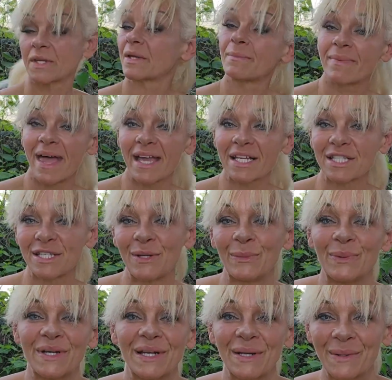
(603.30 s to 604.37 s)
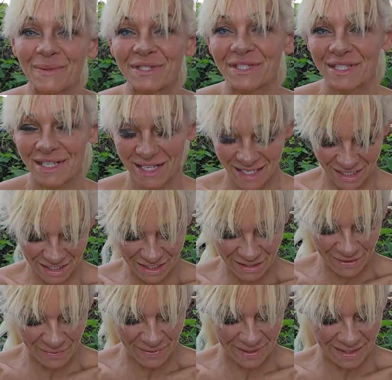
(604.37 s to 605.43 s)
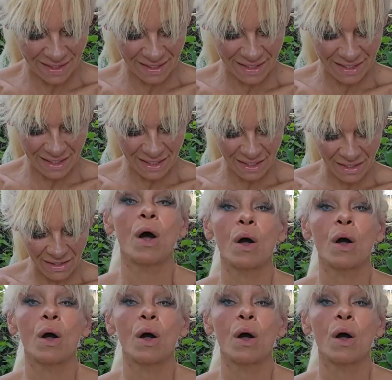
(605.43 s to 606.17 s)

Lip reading: back to what I was doing here.